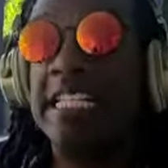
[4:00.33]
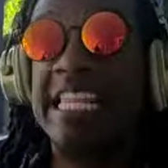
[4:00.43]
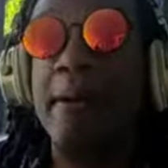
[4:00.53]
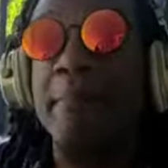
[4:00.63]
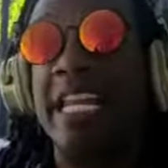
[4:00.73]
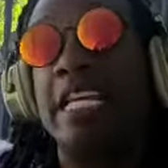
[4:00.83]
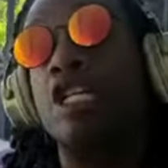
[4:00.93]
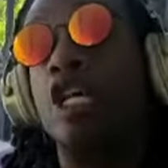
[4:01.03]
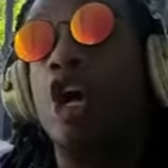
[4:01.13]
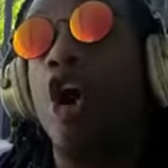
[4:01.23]
does that mean it's
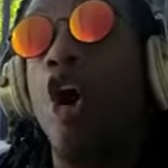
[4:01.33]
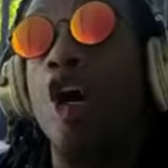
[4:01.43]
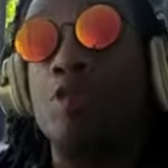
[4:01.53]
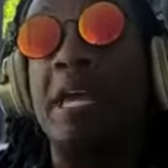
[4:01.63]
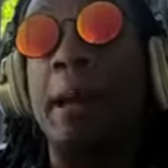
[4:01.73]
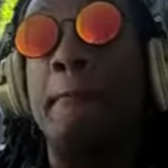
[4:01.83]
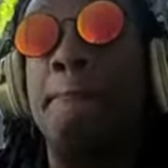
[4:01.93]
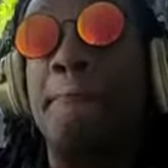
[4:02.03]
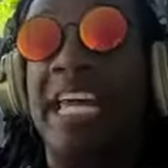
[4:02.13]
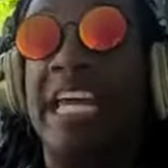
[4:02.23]
going to cost me a
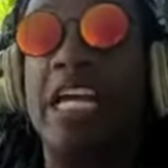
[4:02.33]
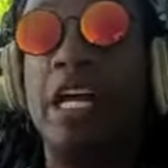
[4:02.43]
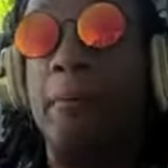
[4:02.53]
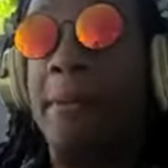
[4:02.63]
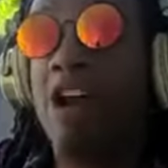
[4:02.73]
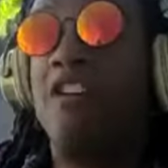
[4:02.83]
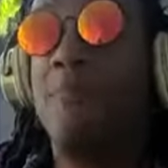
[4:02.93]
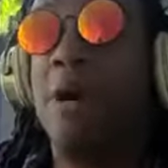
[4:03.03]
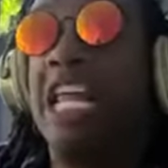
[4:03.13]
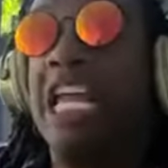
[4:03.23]
big amount of
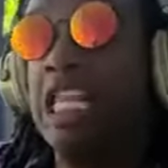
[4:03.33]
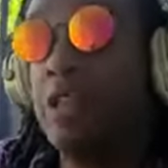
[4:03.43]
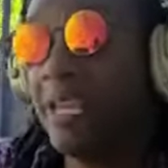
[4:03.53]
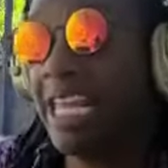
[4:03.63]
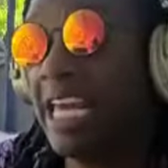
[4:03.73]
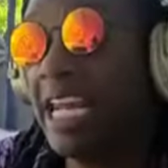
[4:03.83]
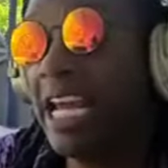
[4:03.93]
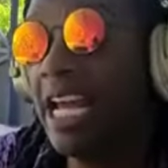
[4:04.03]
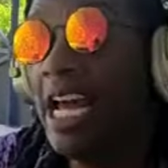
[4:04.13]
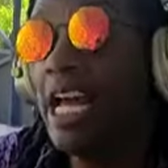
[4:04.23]
money in the
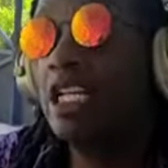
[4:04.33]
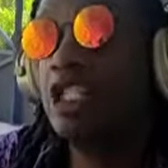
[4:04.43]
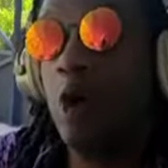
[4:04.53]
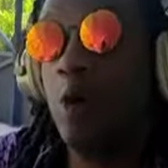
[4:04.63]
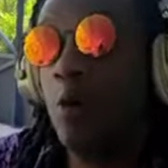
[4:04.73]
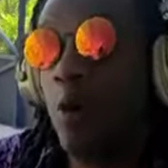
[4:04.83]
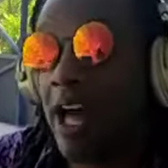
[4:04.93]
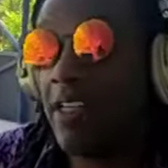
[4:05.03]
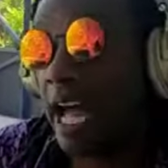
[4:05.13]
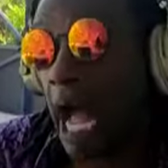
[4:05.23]
beginning so
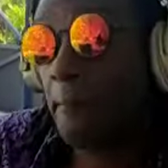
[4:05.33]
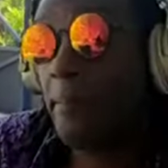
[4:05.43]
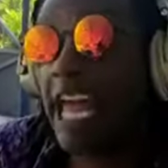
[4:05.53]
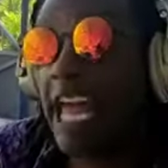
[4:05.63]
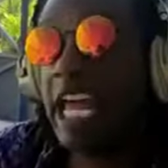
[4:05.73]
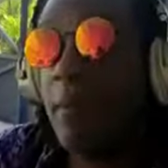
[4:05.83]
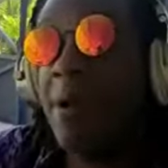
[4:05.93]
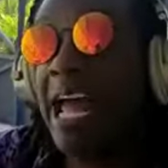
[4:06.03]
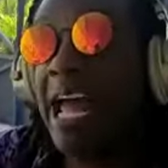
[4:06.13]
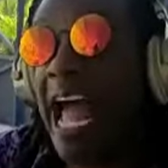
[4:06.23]
i'm paying
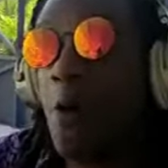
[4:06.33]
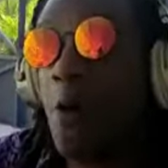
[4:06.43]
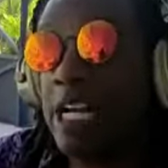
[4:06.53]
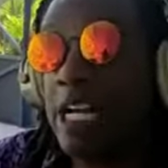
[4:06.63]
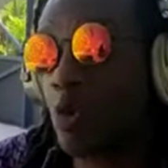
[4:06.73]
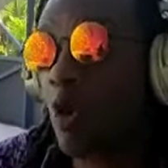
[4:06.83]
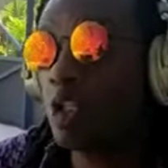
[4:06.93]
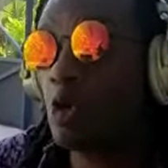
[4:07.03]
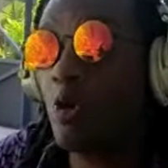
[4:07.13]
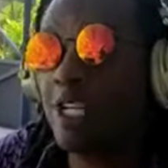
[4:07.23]
moment how much
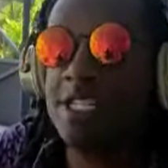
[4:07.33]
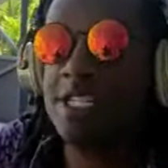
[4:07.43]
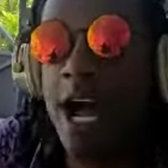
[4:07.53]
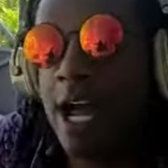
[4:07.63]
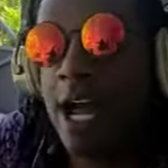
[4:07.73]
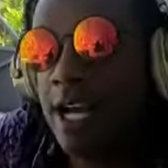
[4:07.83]
quanto cuesta